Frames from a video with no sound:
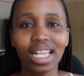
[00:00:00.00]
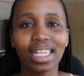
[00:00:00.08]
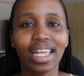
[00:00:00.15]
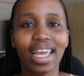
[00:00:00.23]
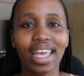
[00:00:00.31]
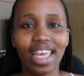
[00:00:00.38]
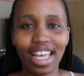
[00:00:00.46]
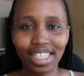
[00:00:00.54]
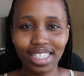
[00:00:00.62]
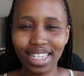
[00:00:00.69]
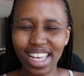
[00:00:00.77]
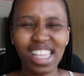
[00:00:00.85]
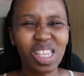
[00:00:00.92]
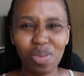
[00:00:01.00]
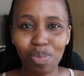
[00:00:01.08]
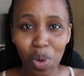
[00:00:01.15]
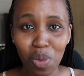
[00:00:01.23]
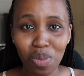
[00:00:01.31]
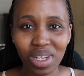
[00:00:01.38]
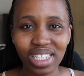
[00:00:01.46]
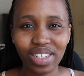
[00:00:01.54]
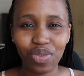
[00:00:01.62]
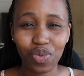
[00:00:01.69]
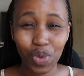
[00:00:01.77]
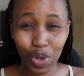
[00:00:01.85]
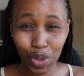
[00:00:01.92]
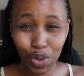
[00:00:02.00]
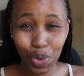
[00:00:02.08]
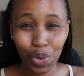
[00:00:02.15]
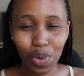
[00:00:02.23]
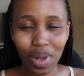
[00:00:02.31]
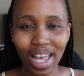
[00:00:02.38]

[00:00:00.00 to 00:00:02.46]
like as in the moment for you.